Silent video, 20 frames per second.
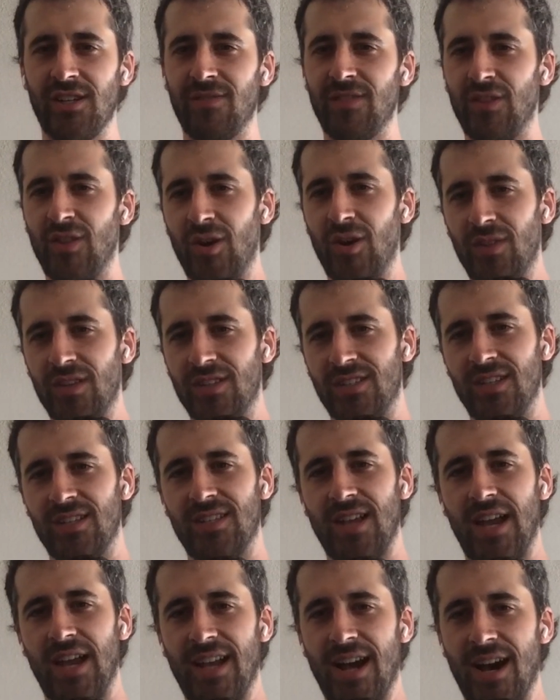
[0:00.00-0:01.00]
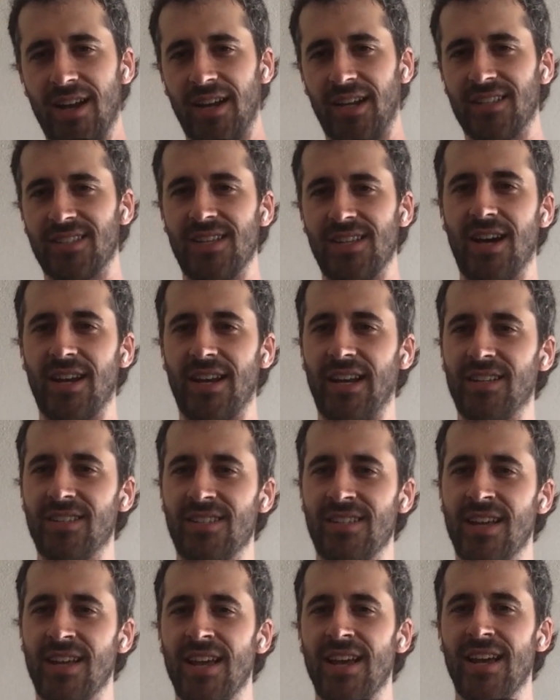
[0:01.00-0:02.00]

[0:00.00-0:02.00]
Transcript: even though this is Iconic Sonics.